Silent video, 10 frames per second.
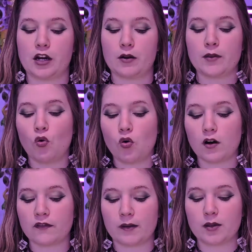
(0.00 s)
there.
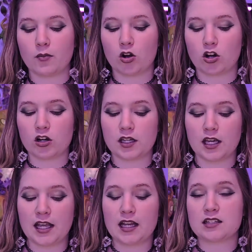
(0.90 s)
Or if I'm the monarch,
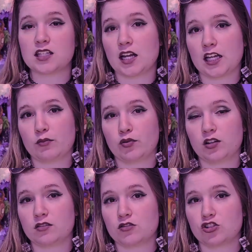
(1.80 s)
instead I can
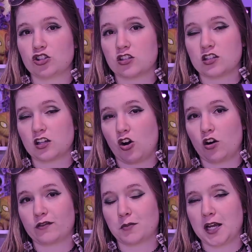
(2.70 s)
put just a
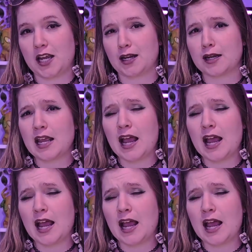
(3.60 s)
card from my hand.